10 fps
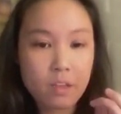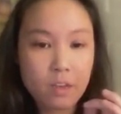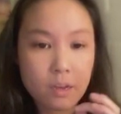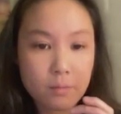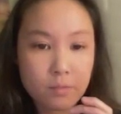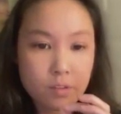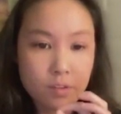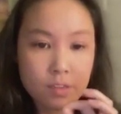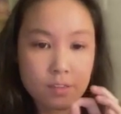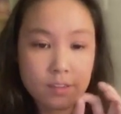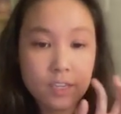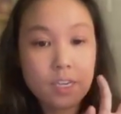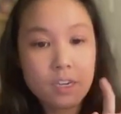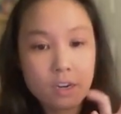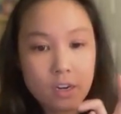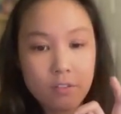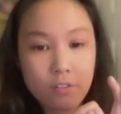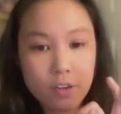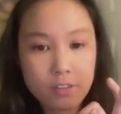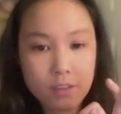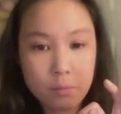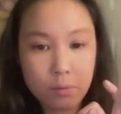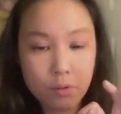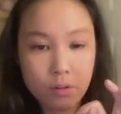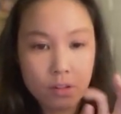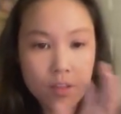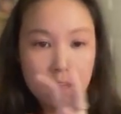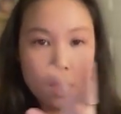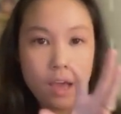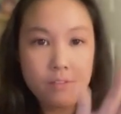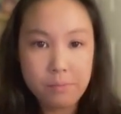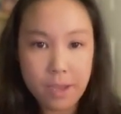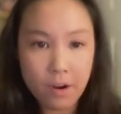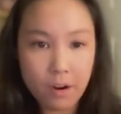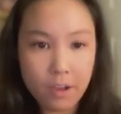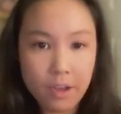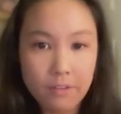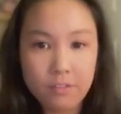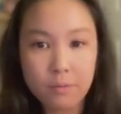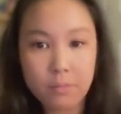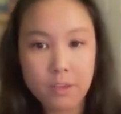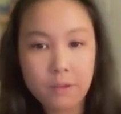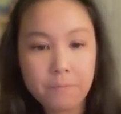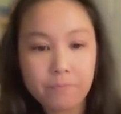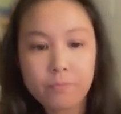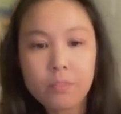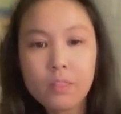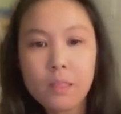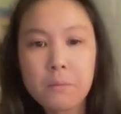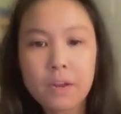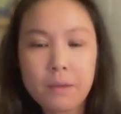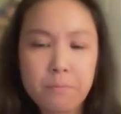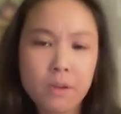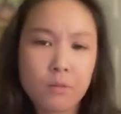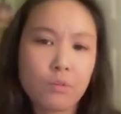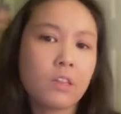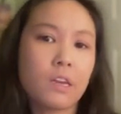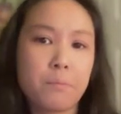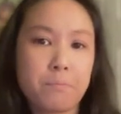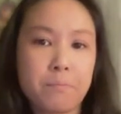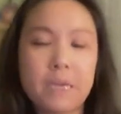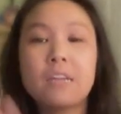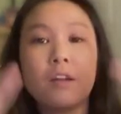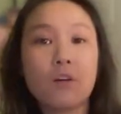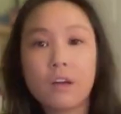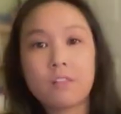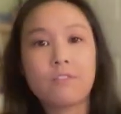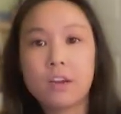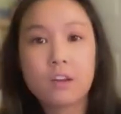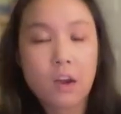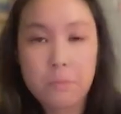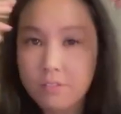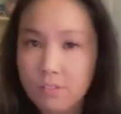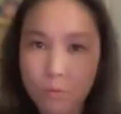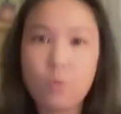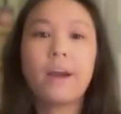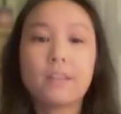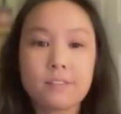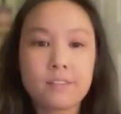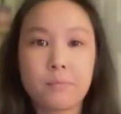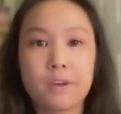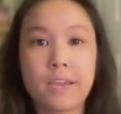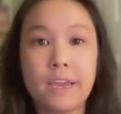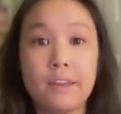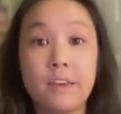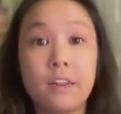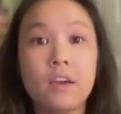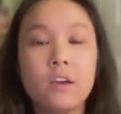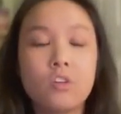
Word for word: um, so you can see here, for example, I have in my archive something, but I put a really big note at the very top as to why it's deprecated.